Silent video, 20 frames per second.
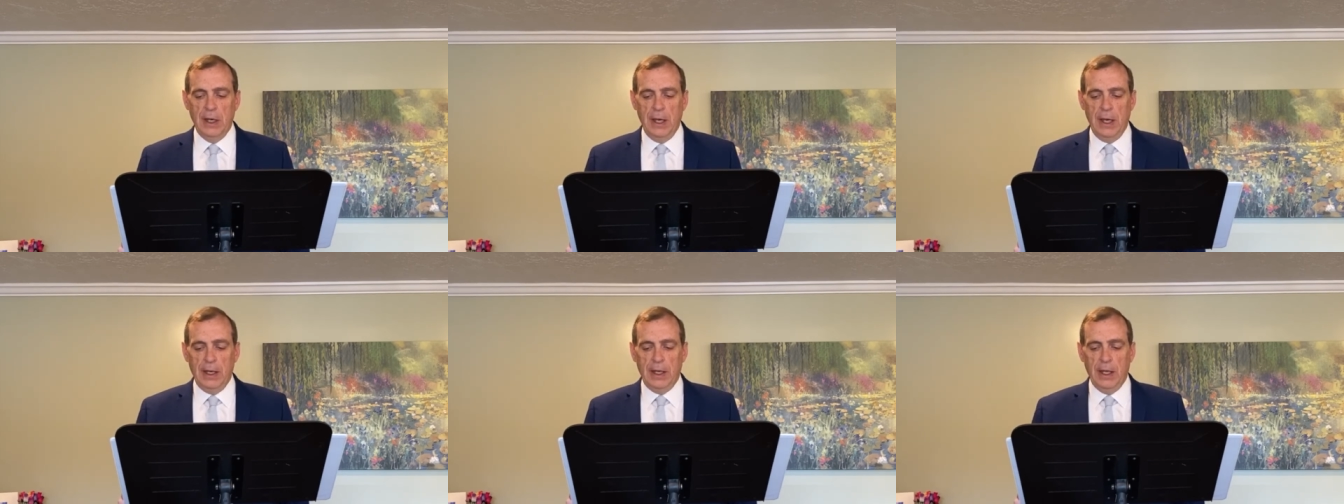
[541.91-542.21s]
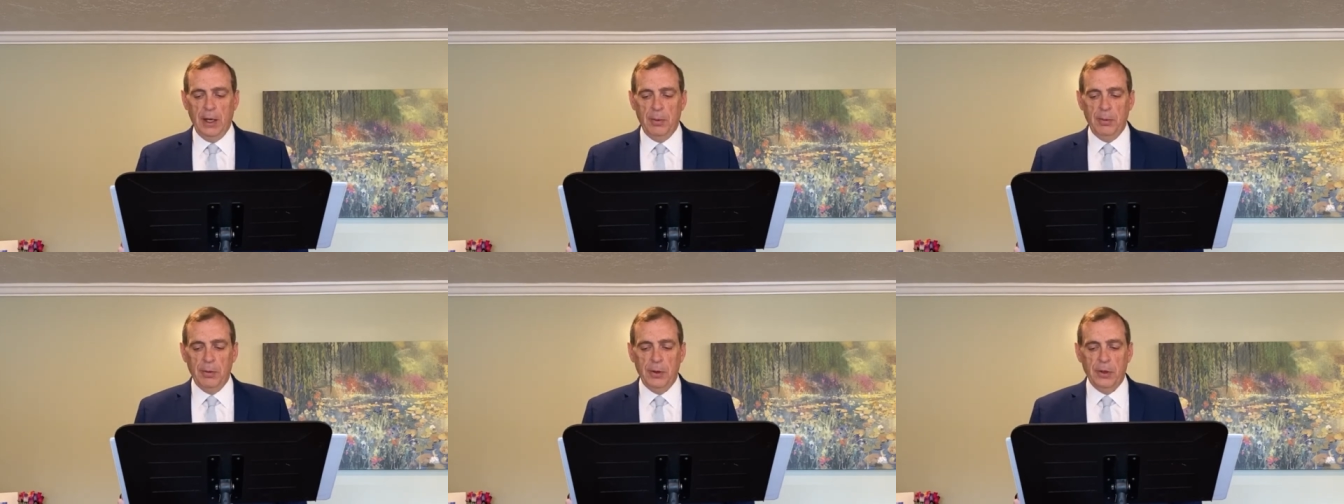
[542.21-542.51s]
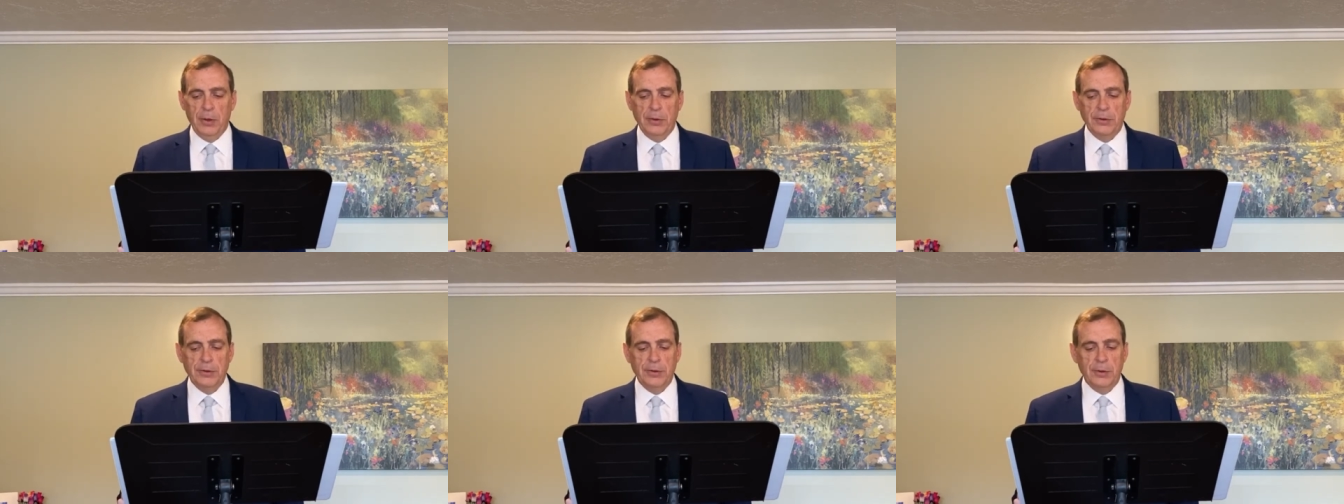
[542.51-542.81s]
and help
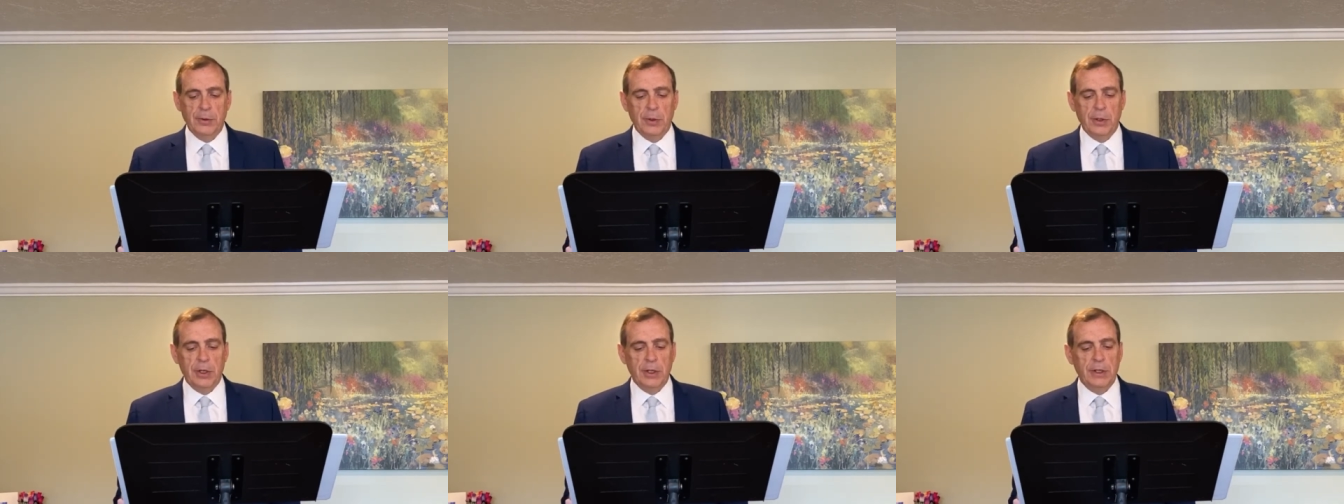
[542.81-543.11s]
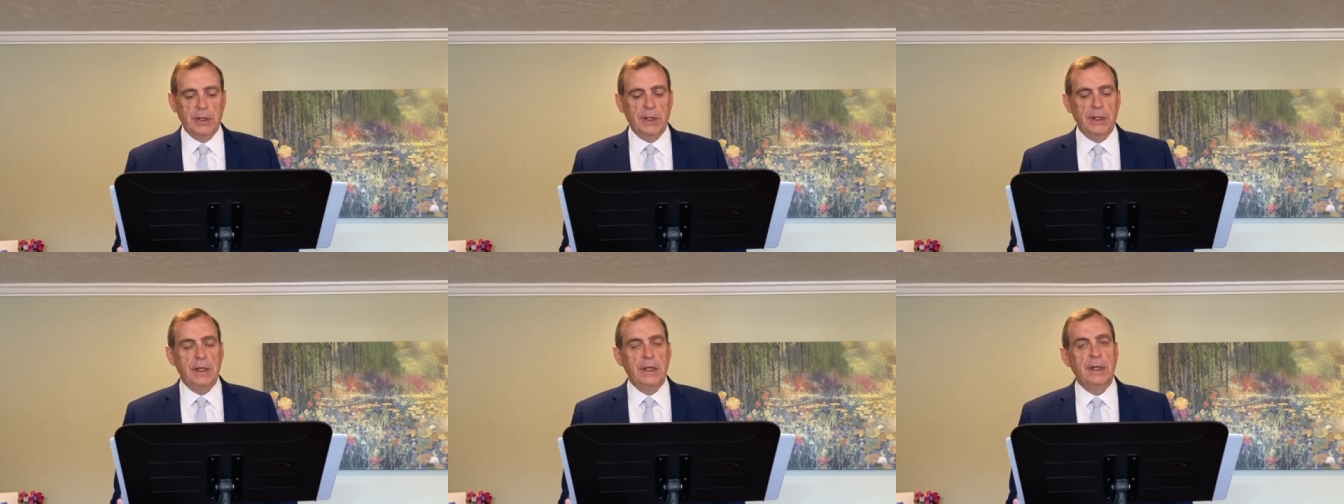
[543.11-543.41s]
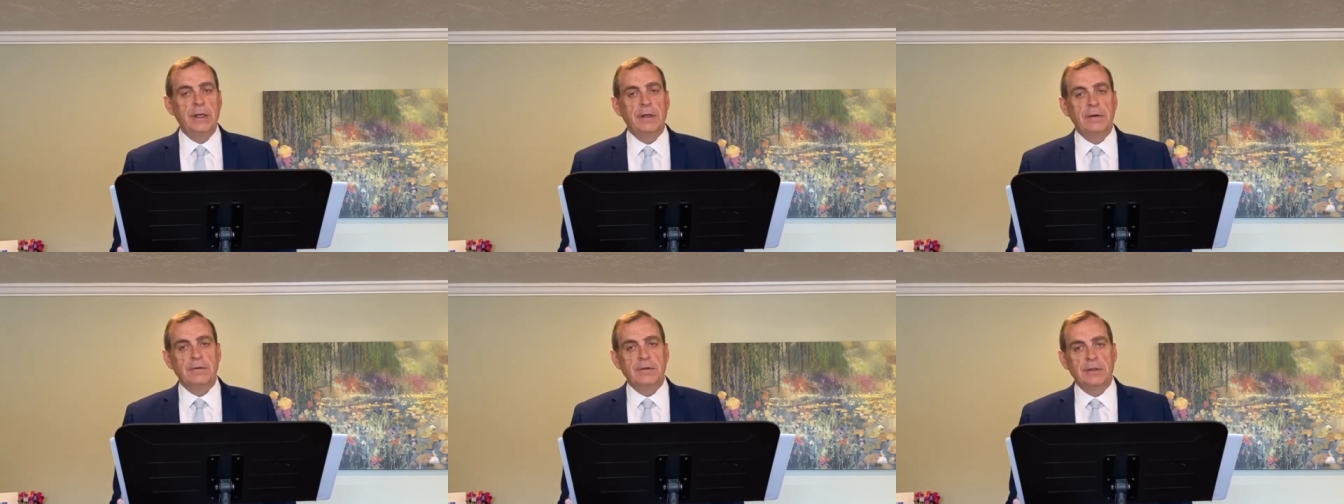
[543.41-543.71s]
those who are in
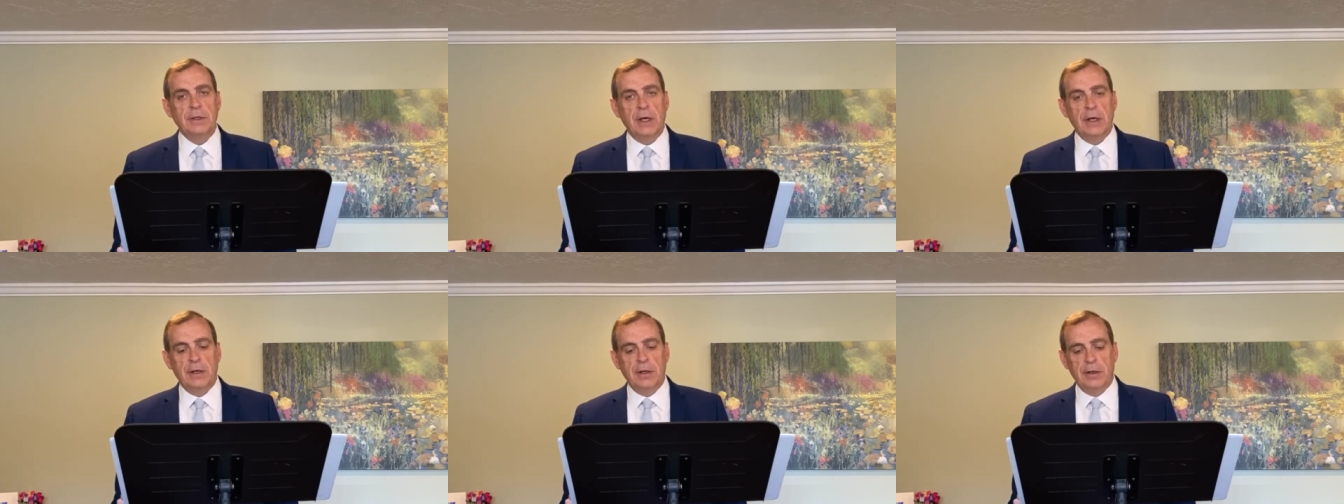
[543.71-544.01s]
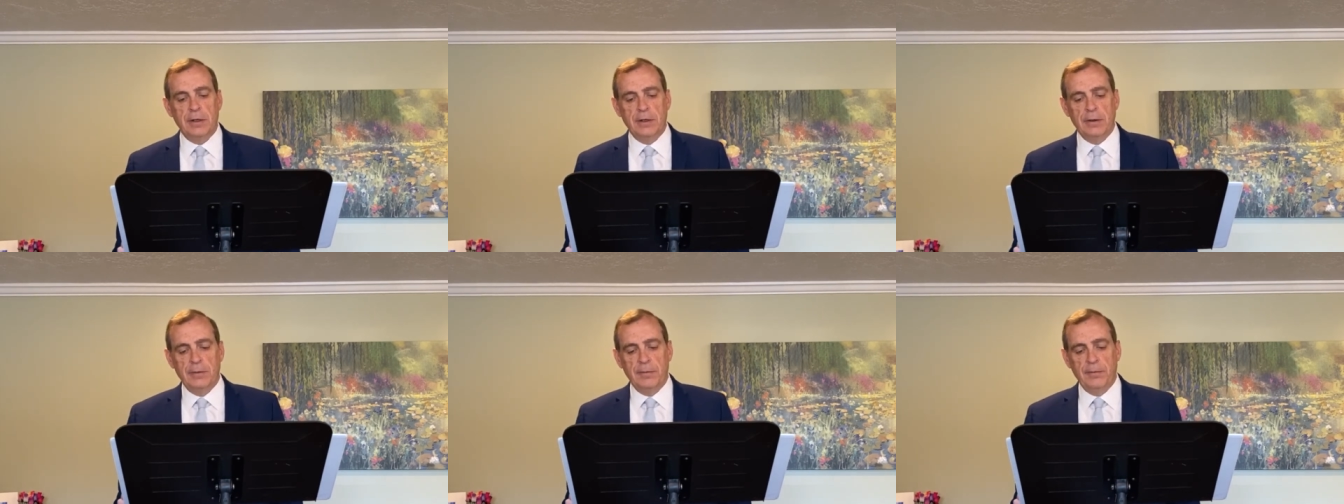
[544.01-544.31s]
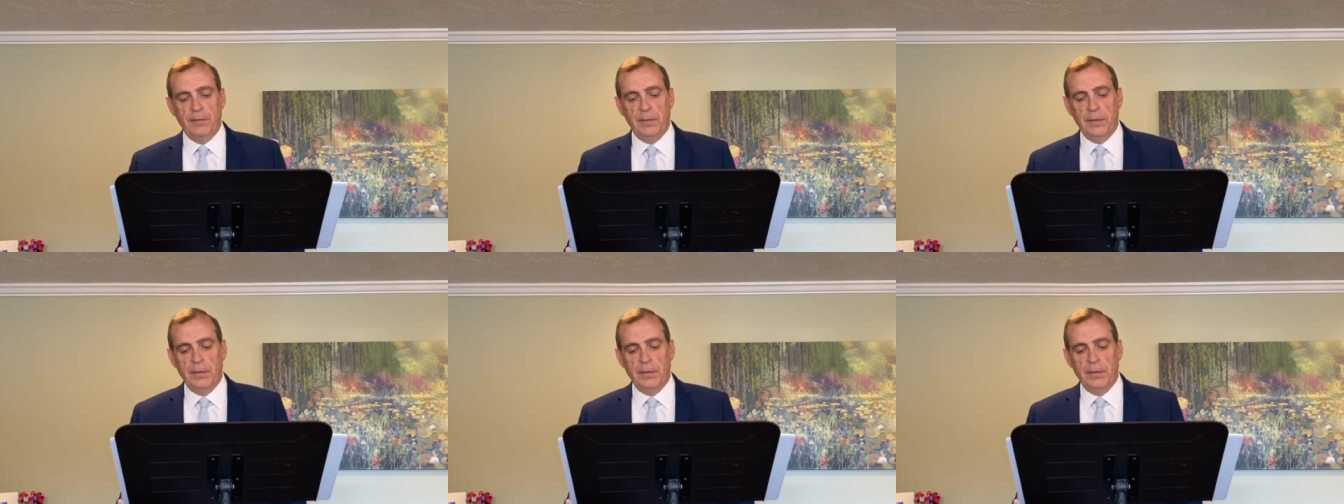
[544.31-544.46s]
need of succor.